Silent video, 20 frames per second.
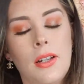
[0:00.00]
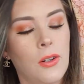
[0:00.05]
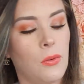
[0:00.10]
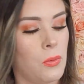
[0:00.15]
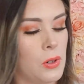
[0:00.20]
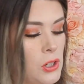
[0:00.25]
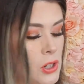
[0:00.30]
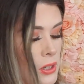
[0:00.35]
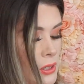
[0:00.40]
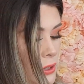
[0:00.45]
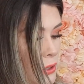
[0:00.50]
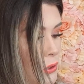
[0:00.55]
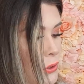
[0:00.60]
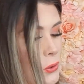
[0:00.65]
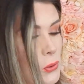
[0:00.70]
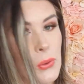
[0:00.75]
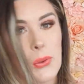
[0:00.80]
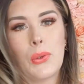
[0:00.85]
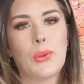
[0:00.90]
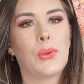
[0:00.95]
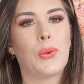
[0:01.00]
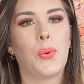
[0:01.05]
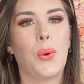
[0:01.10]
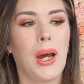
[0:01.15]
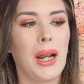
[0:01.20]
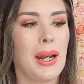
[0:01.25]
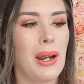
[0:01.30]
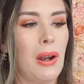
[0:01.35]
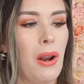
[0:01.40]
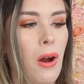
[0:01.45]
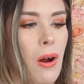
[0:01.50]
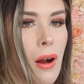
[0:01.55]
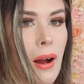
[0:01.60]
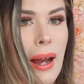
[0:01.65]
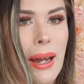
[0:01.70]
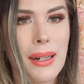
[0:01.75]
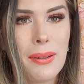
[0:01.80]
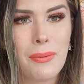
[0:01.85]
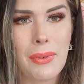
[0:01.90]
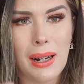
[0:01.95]
which is quite a lot.
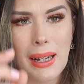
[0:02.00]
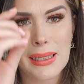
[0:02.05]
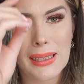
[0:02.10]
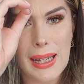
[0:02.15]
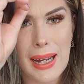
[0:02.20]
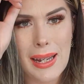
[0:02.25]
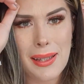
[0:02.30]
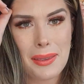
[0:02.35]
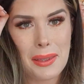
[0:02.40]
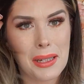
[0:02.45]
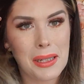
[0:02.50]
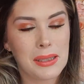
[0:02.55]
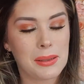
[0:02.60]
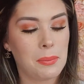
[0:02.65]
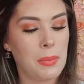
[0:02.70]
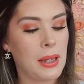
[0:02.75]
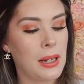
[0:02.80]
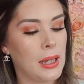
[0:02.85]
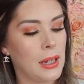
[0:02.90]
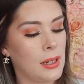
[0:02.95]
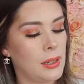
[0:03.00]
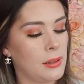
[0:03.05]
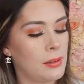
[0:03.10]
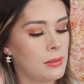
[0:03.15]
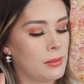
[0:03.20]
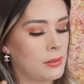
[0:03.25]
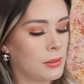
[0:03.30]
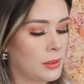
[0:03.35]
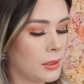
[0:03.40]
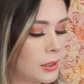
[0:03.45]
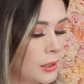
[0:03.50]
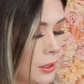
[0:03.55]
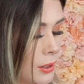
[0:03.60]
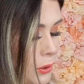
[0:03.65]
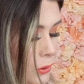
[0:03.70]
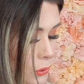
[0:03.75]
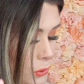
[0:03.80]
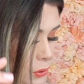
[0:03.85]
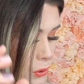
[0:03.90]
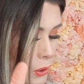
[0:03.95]
I didn't realize I had this many.
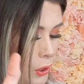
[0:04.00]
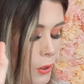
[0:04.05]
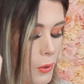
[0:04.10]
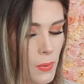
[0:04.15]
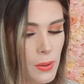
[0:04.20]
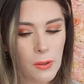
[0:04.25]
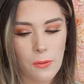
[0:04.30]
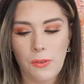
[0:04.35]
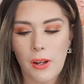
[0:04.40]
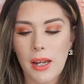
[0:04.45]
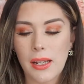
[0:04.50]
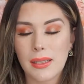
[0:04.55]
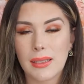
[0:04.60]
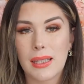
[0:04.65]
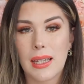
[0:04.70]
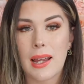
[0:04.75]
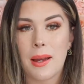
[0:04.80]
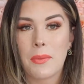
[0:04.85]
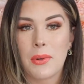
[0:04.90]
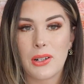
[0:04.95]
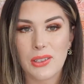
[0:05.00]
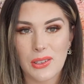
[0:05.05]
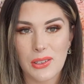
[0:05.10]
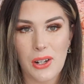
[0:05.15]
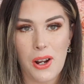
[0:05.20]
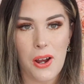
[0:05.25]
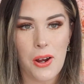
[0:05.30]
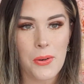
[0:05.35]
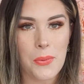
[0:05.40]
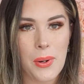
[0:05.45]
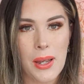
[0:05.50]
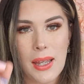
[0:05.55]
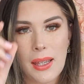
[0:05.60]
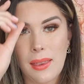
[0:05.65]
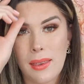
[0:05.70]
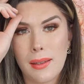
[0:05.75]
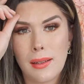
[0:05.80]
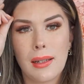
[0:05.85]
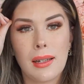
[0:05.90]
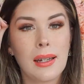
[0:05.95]
So the first thing I'm going to start
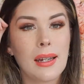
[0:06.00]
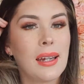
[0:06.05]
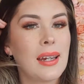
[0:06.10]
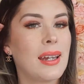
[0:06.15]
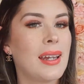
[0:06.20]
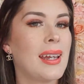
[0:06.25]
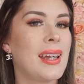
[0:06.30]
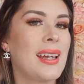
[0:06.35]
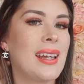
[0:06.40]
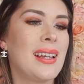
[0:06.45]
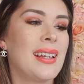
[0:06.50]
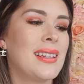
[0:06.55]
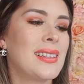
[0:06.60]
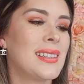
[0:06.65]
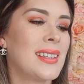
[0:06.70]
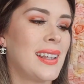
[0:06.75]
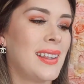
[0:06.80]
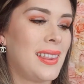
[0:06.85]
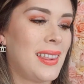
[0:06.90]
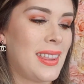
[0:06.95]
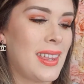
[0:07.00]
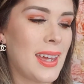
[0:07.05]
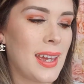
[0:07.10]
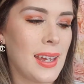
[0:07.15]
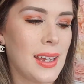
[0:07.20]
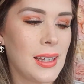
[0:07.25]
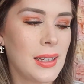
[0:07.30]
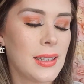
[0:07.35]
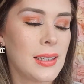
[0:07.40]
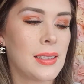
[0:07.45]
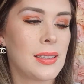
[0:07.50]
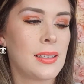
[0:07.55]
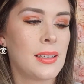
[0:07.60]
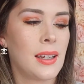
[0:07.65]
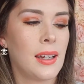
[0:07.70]
with is this.